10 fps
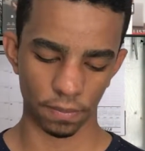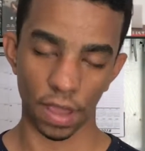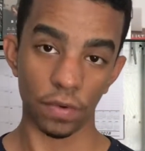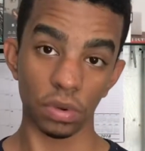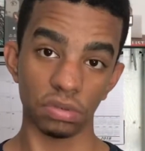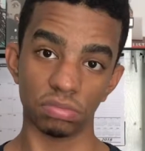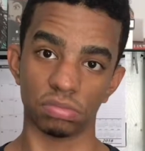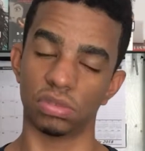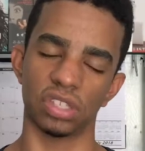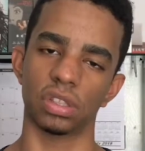everyone
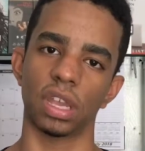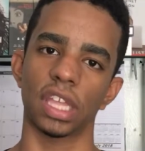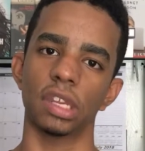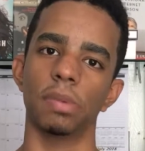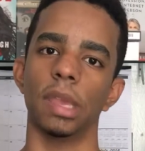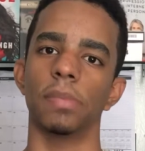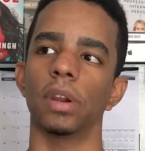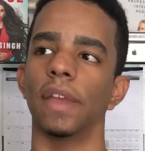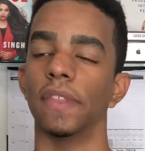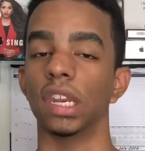doesn't look at their paper
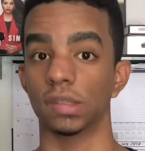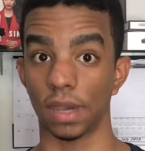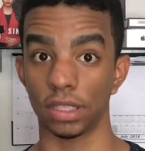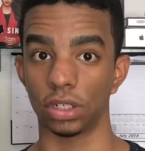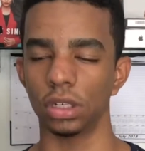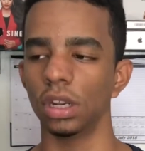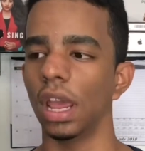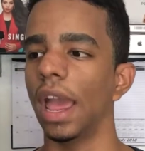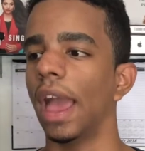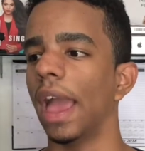and then it's my turn
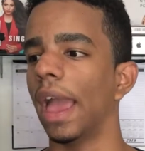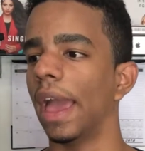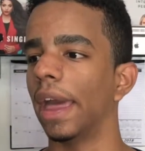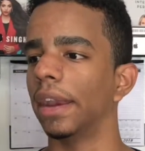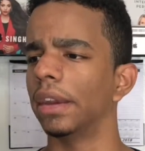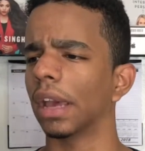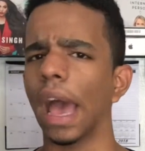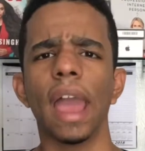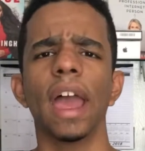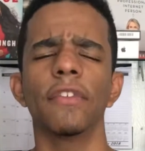and
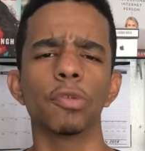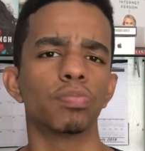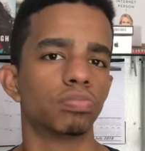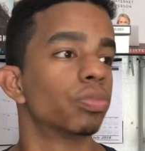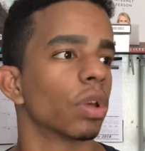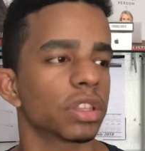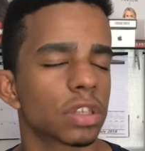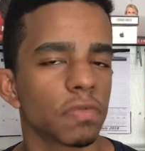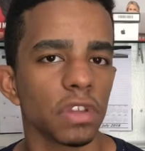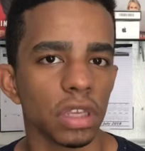I have a
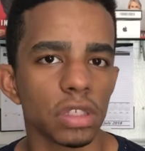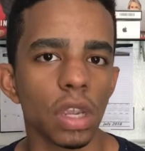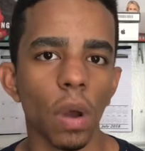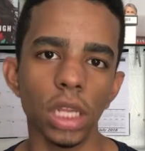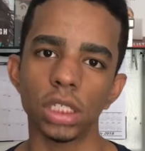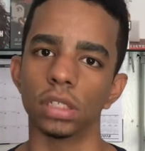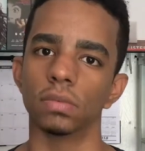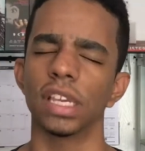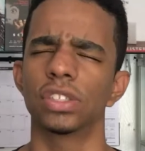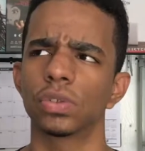relatively easy question,
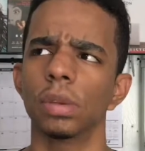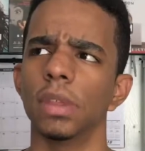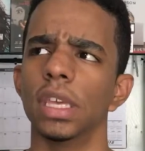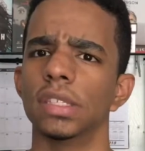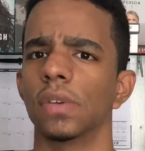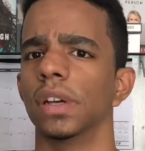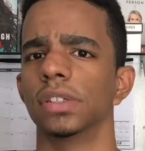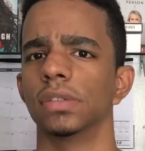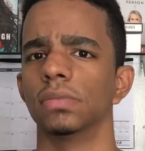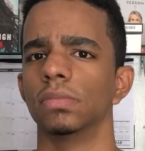extremely easy
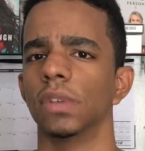question.